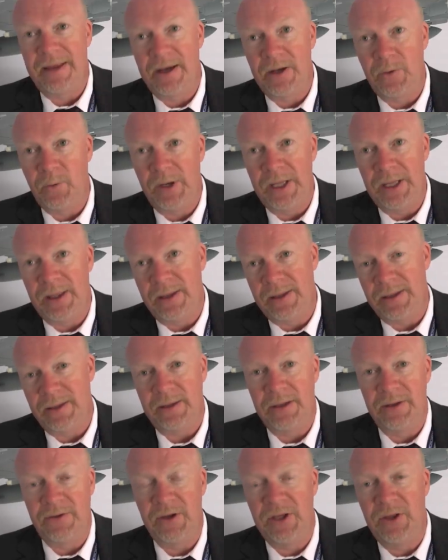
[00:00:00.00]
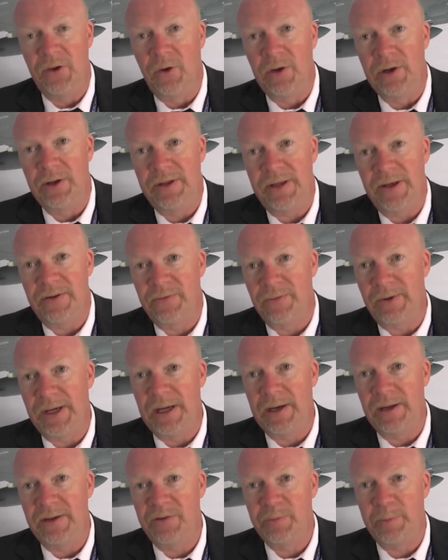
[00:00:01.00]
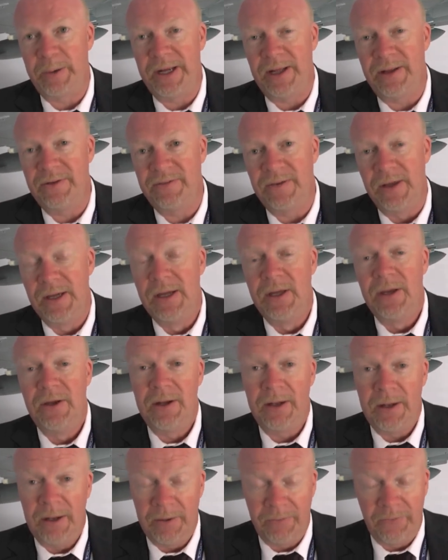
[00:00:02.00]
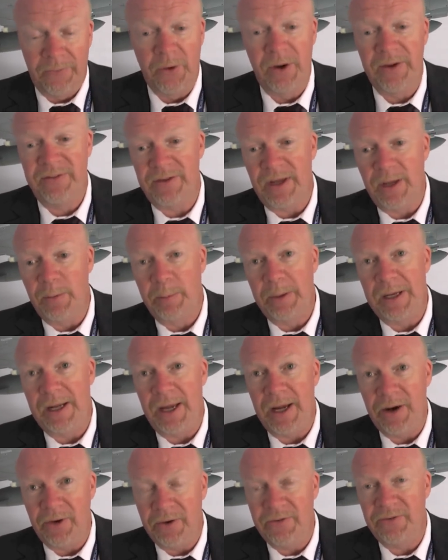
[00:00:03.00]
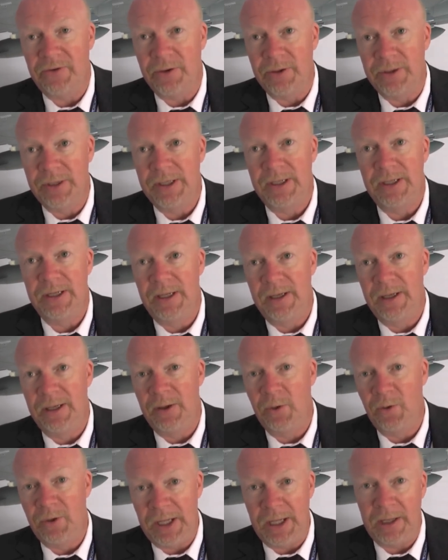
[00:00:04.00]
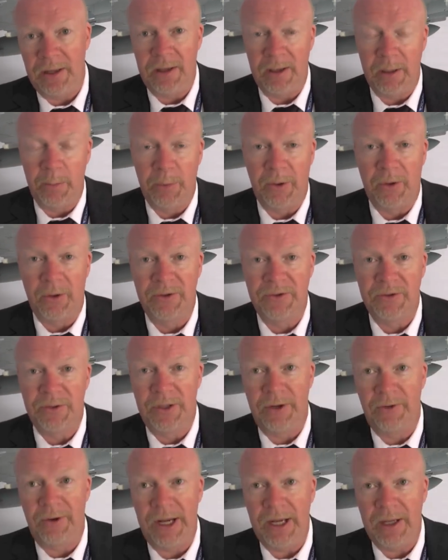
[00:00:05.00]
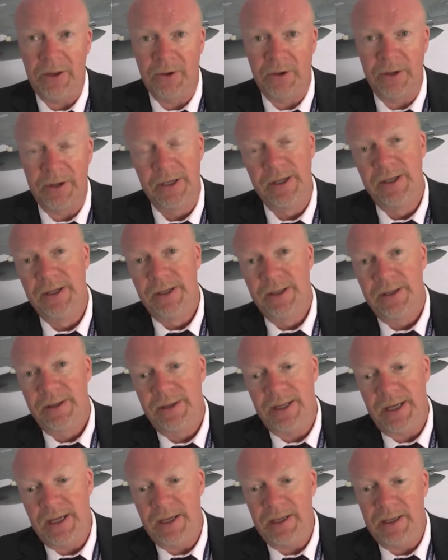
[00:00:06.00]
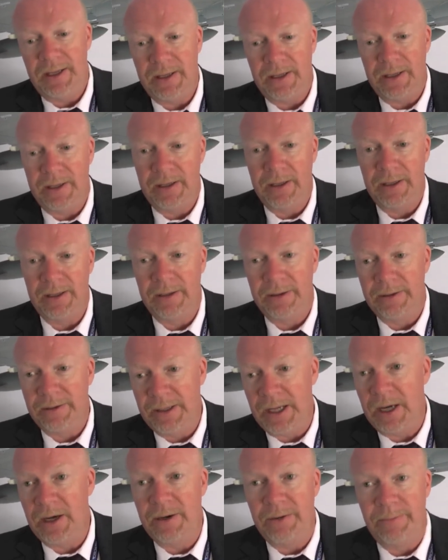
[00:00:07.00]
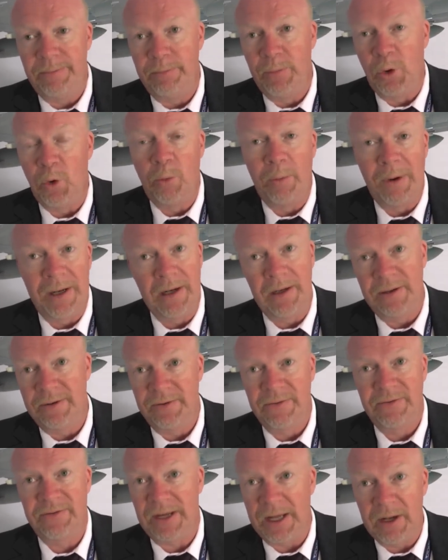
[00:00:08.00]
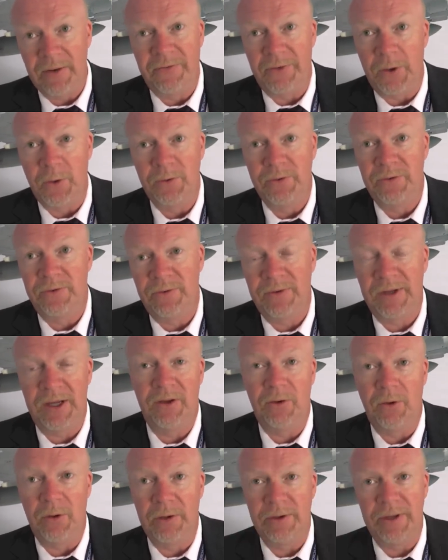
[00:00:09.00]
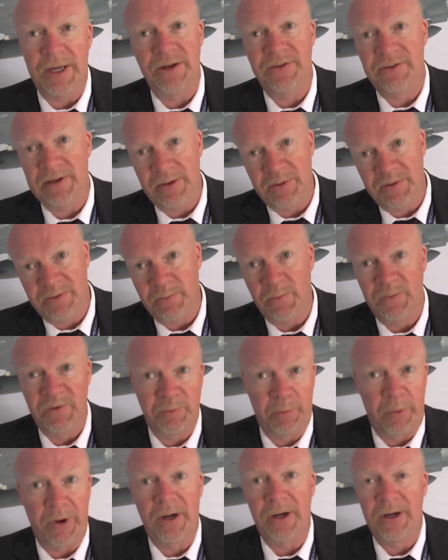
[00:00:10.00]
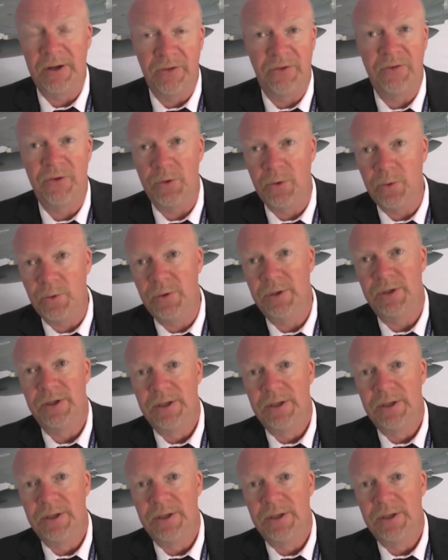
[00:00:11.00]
that with the technology as well, it spreads. For example, Ericsson, who did the parts of the radar, their mobile cell phone technology actually sprung through